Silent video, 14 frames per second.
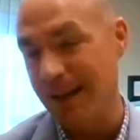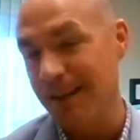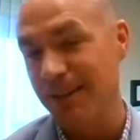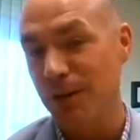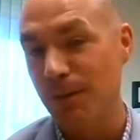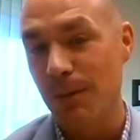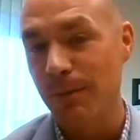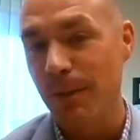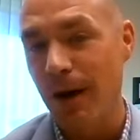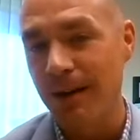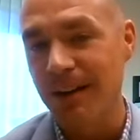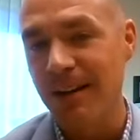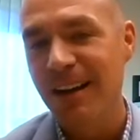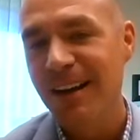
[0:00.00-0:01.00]
and the human
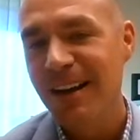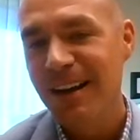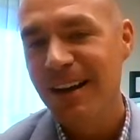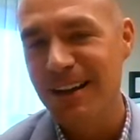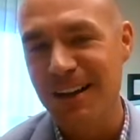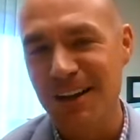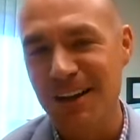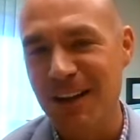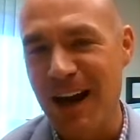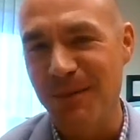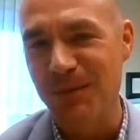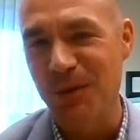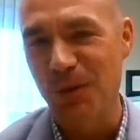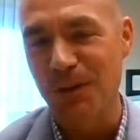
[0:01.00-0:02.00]
body can
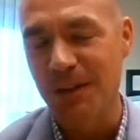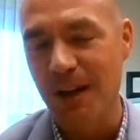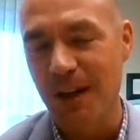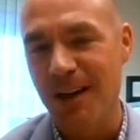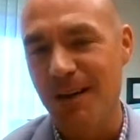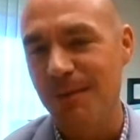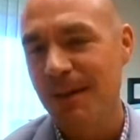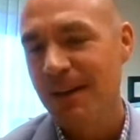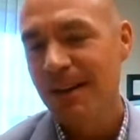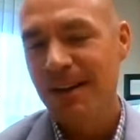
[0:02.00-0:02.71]
adapt over time.